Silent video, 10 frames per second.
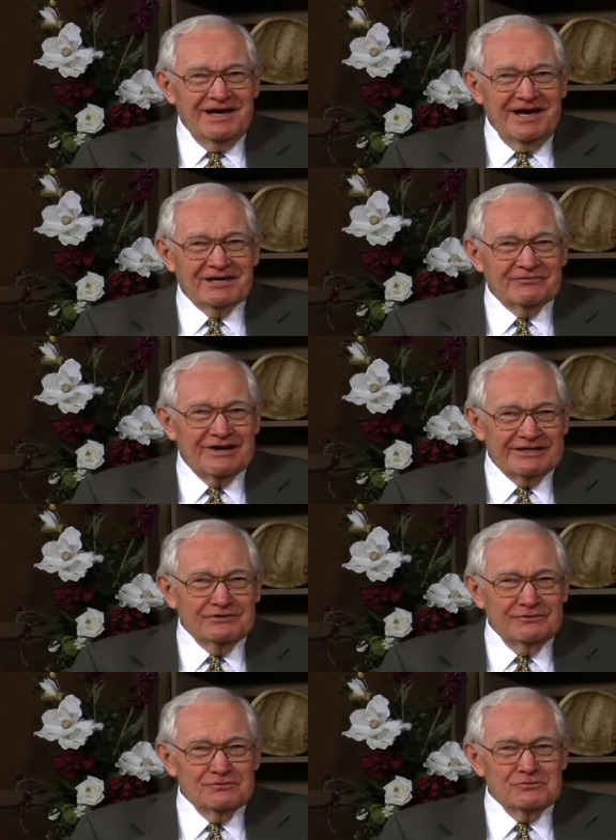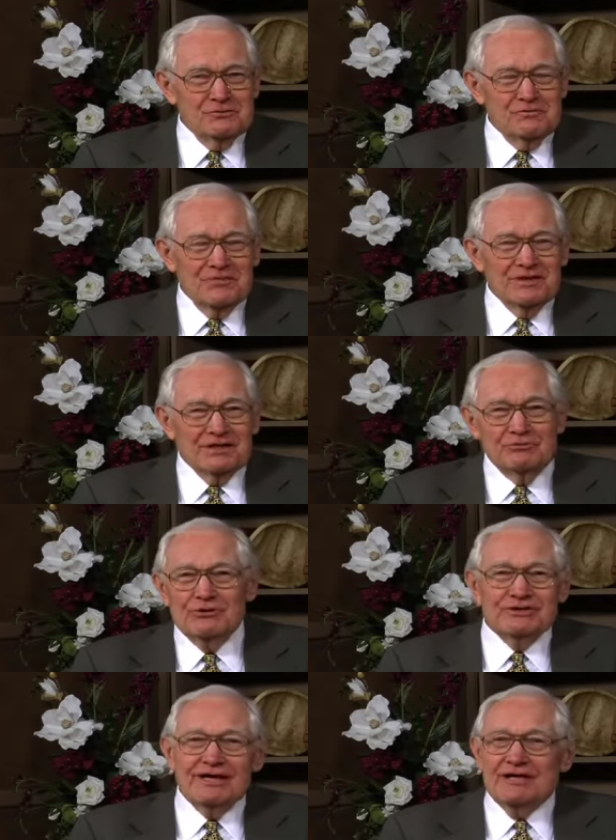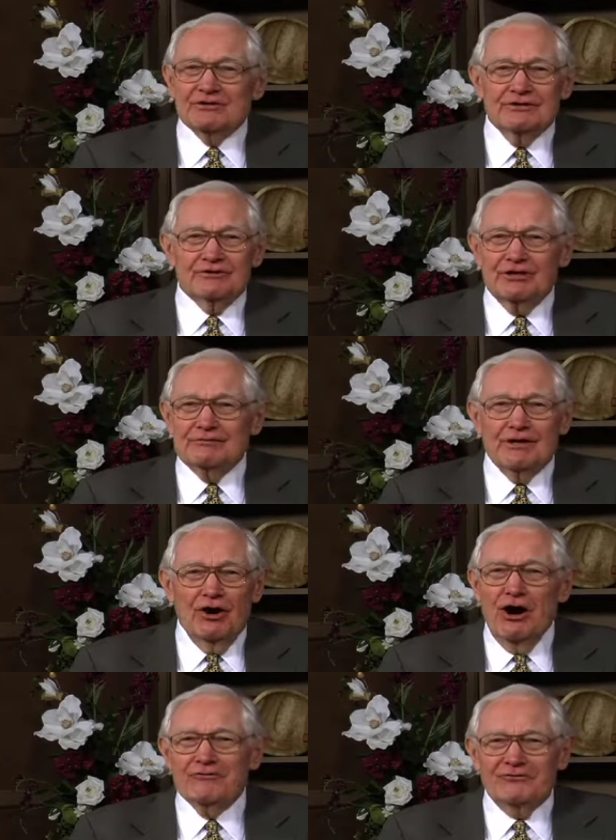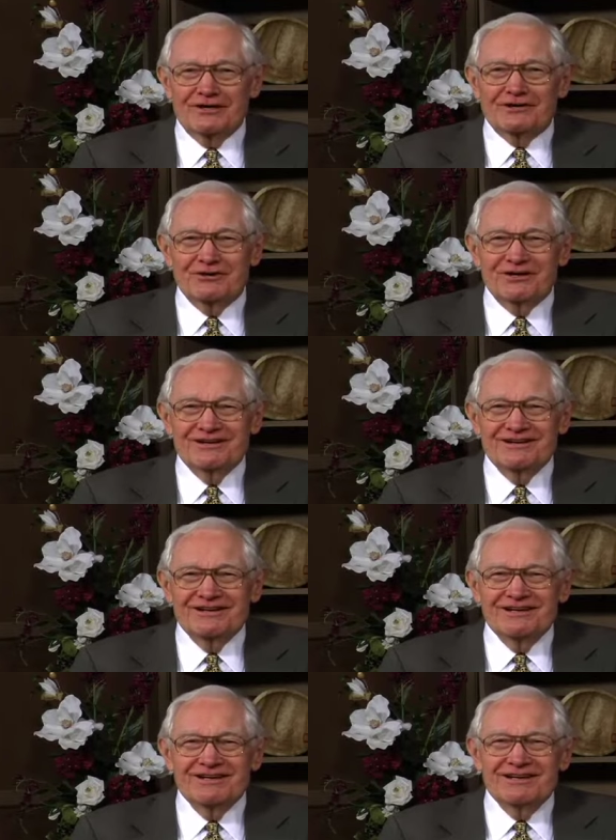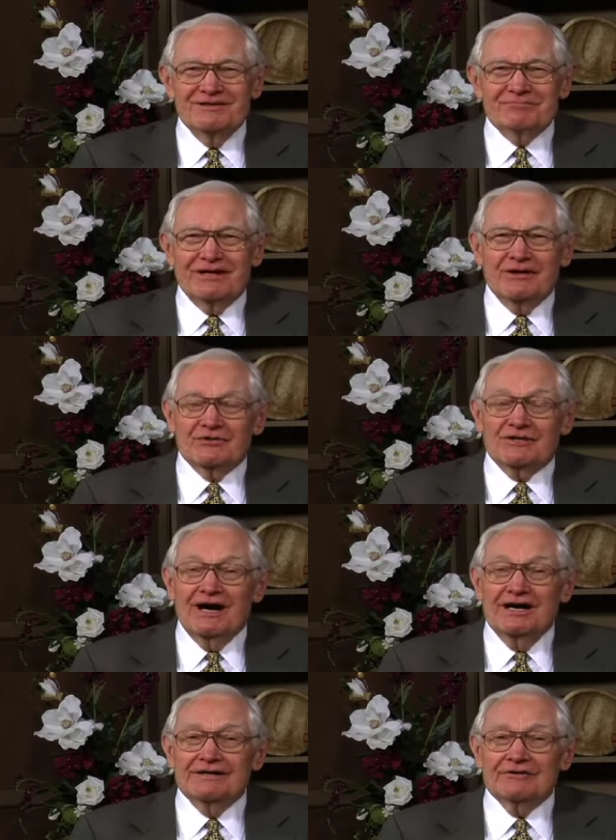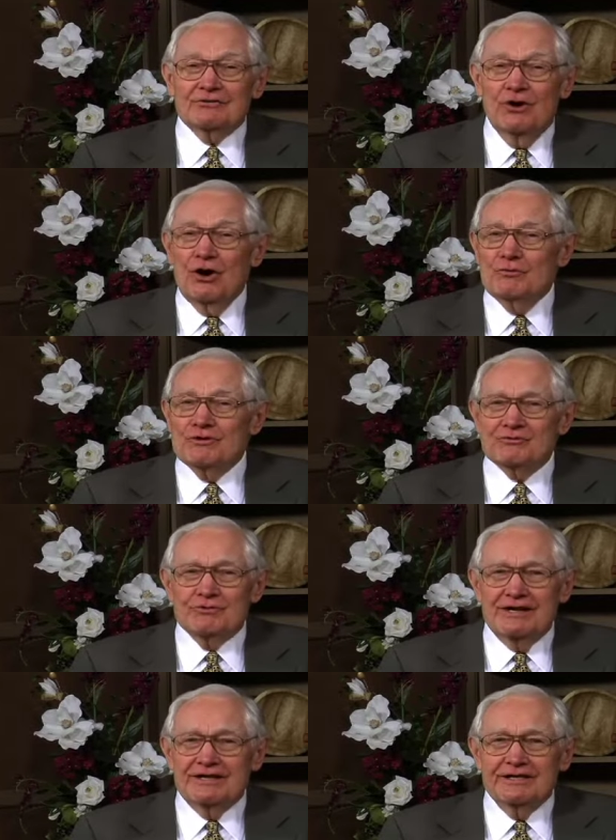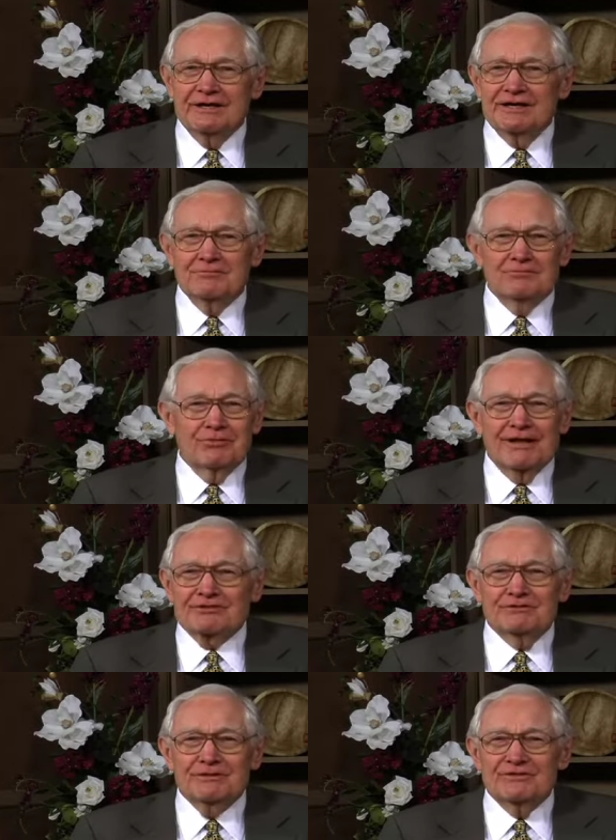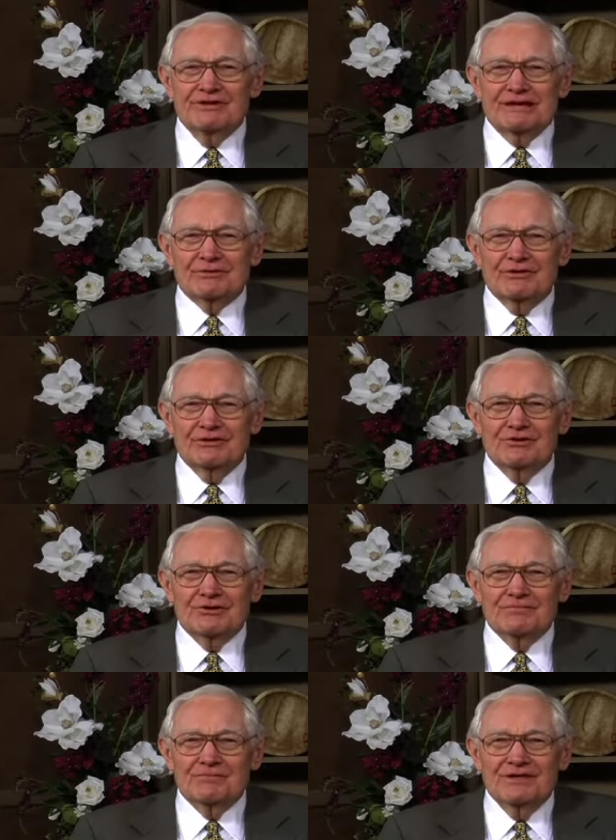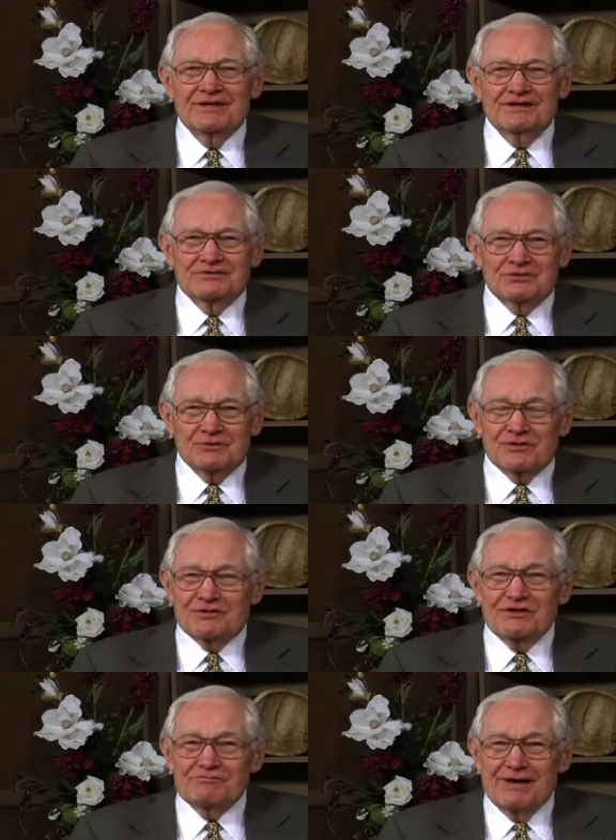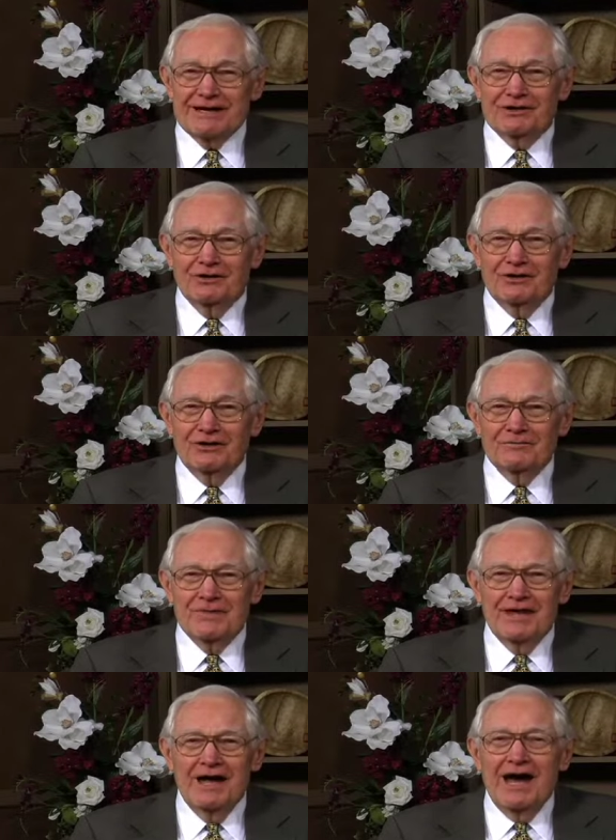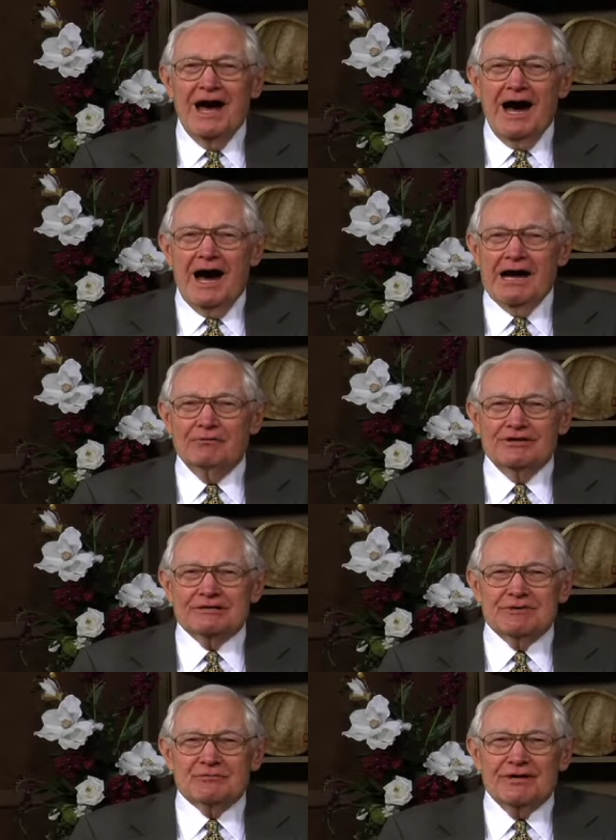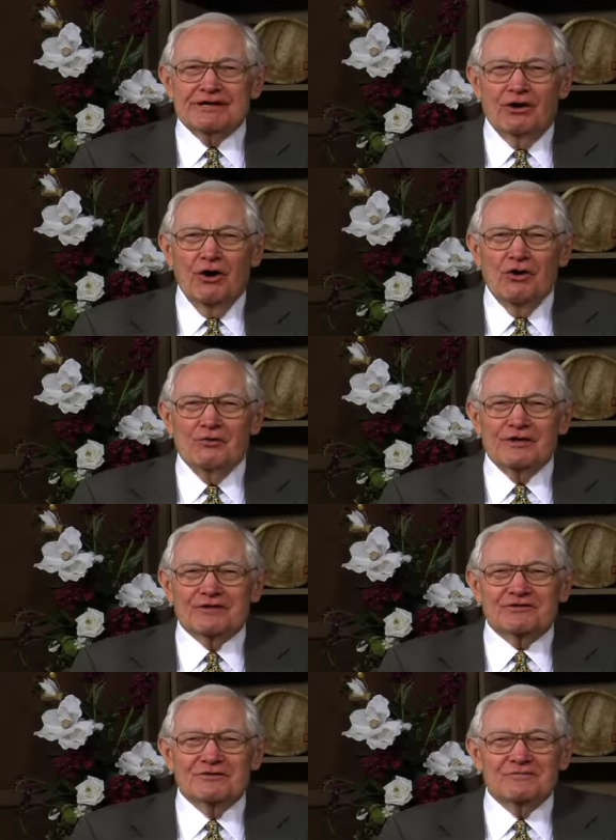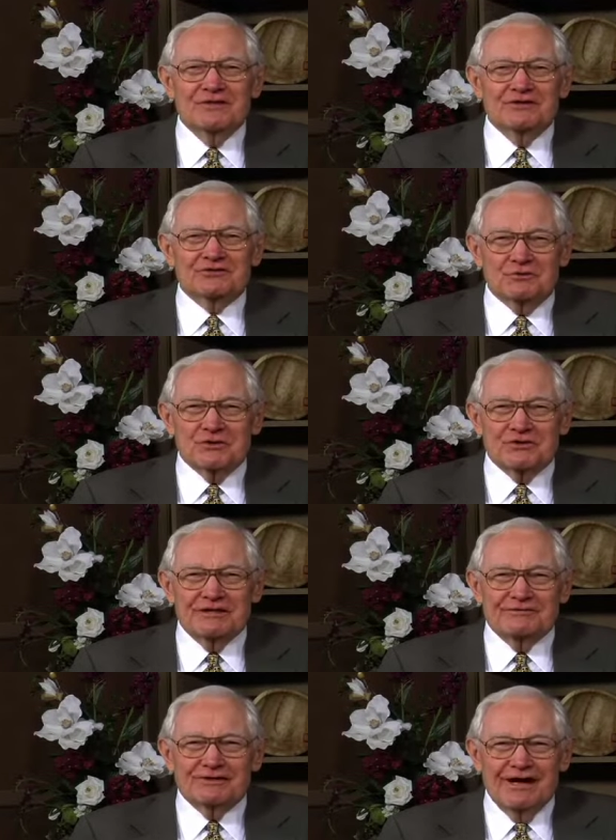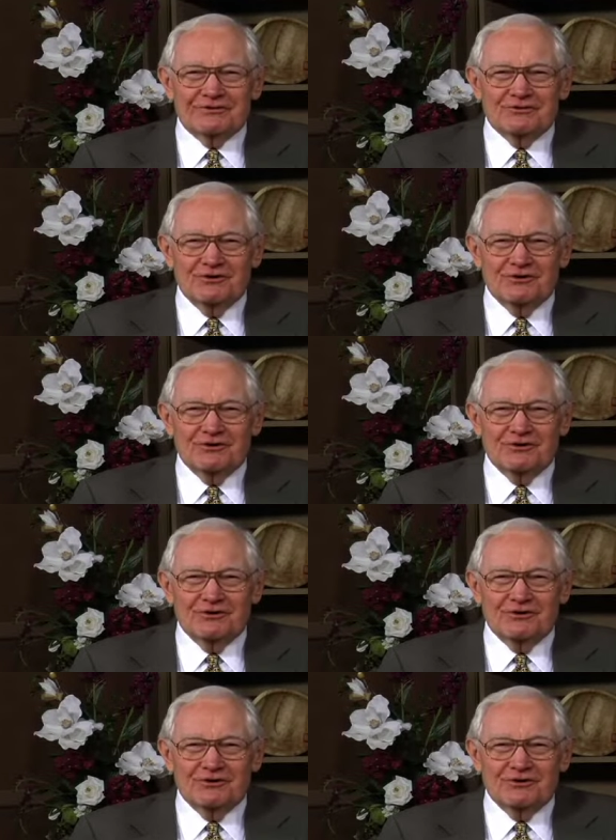And if I do, communication is going to be awfully good because God is always ready. Blessed be the name of the Lord to receive my call. I want to be ready always to receive God's